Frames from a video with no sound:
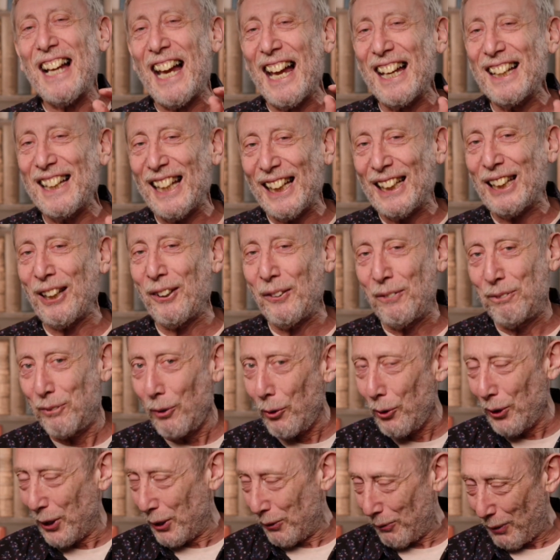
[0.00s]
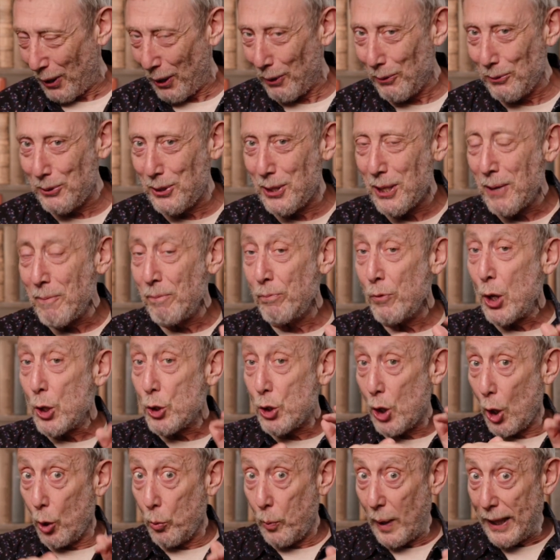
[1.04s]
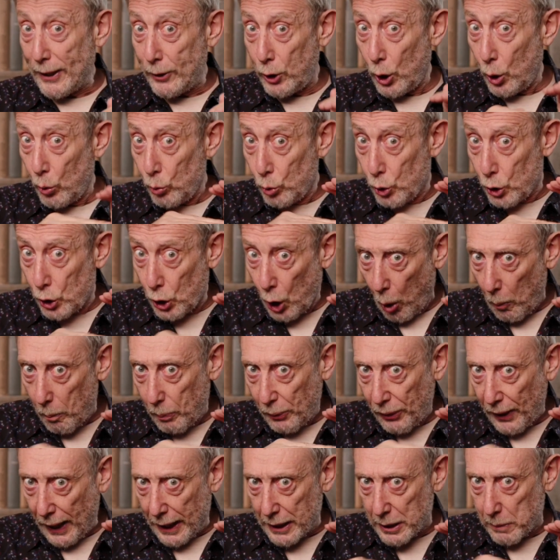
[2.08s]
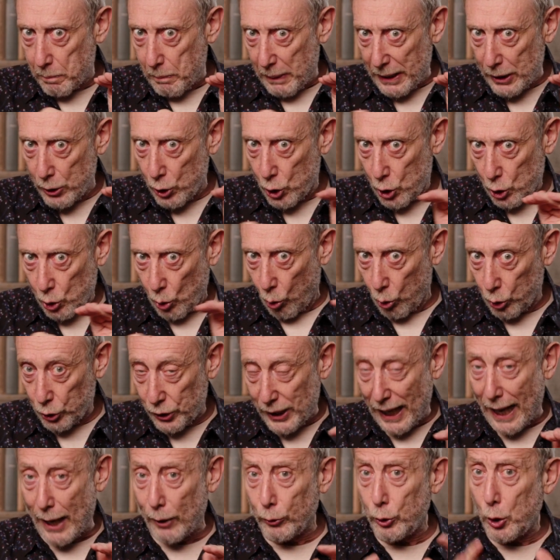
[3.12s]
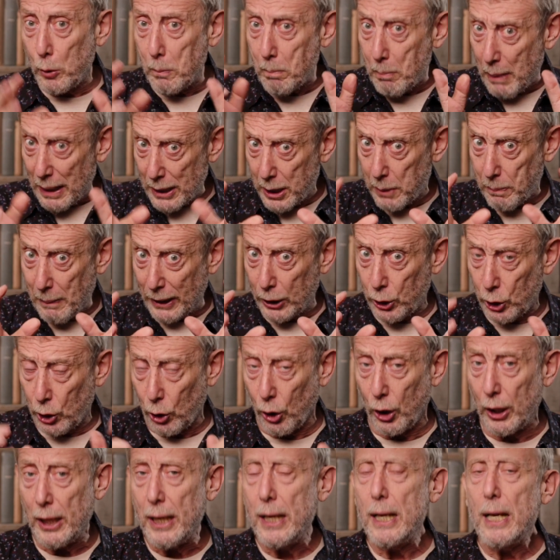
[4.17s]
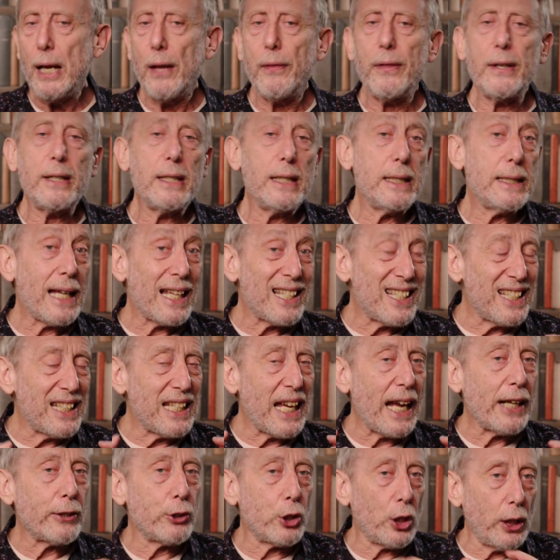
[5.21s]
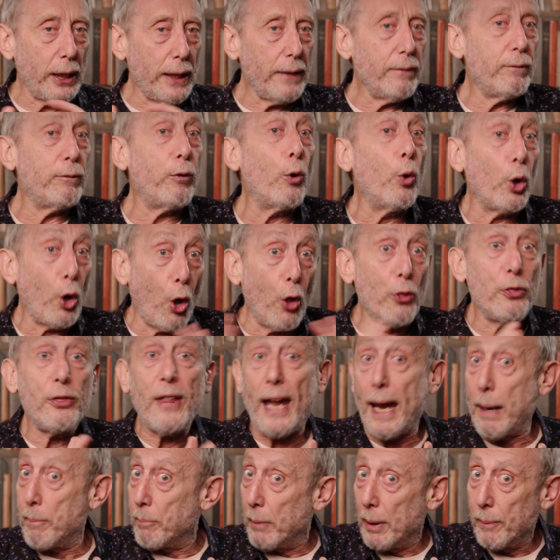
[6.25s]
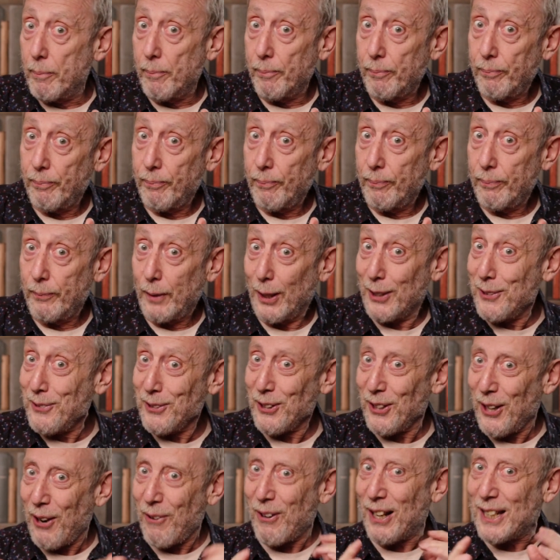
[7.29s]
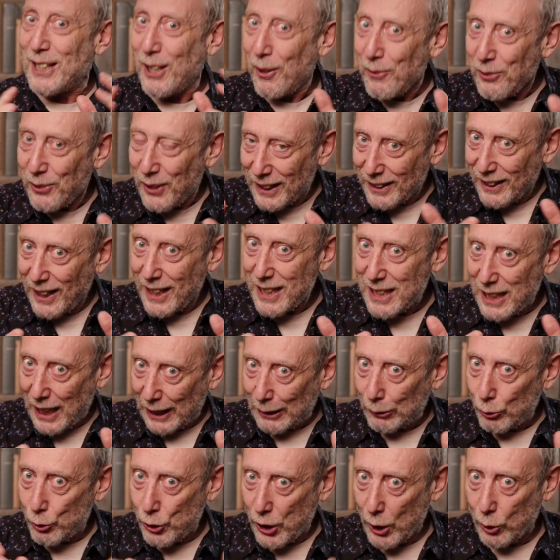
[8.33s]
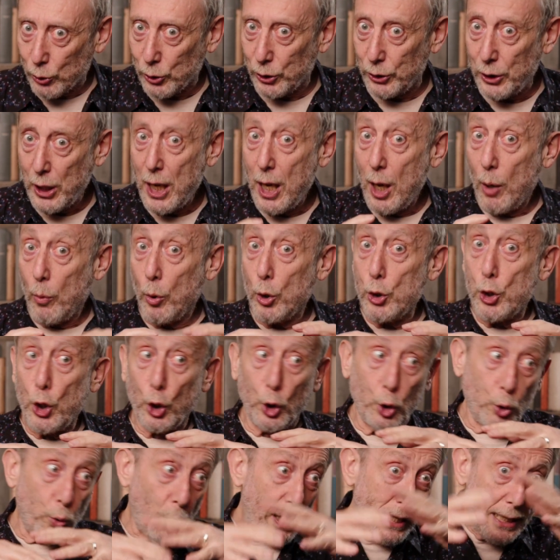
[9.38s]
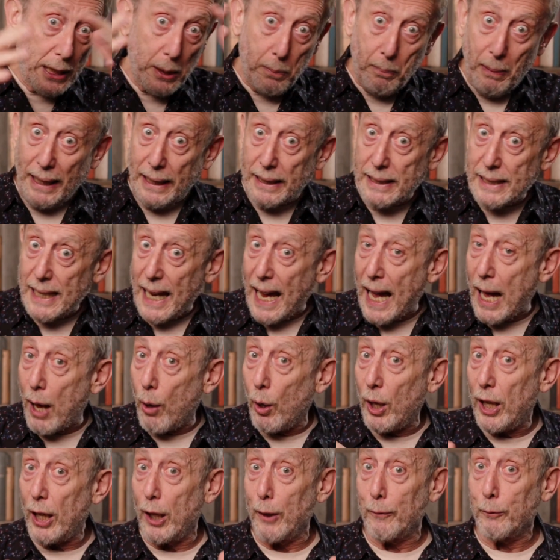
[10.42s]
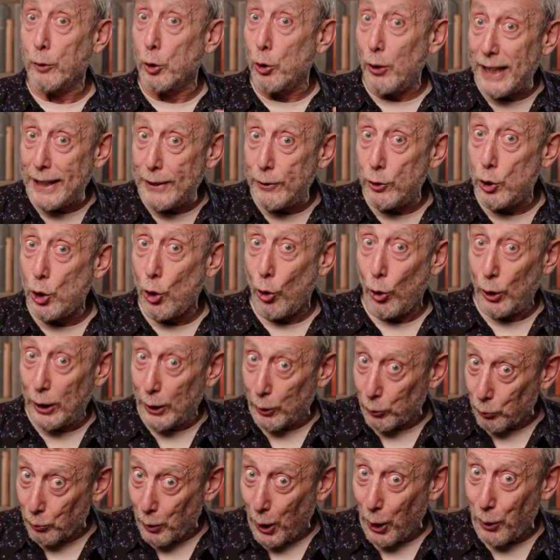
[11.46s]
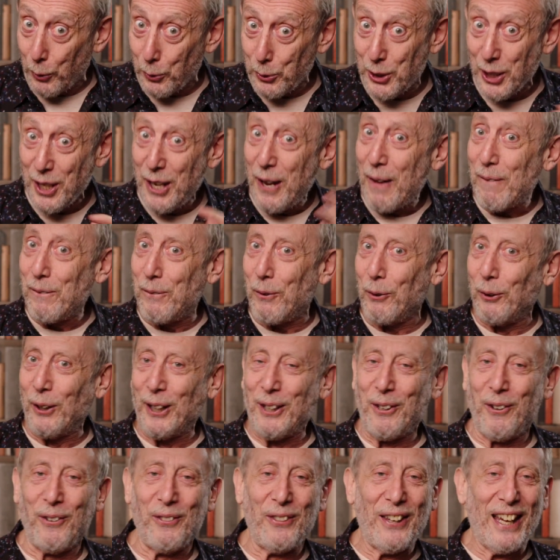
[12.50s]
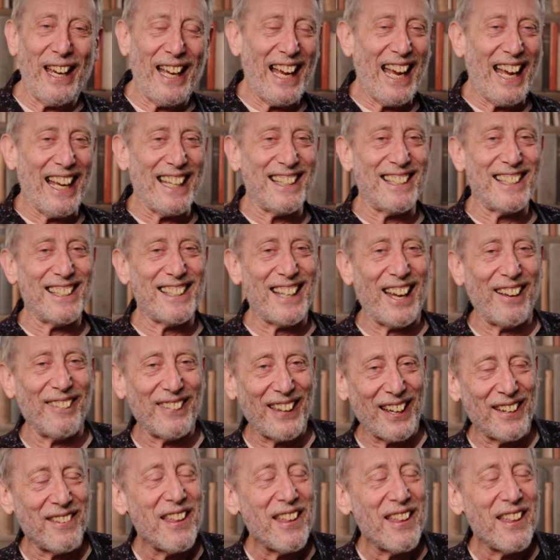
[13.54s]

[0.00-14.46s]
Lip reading: little four-year-olds. So when you chop that beanstalk down, you must make sure that it doesn't actually fall on them. You know, I don't think these little children want a great big tower of green toilet rolls falling on their heads. Now,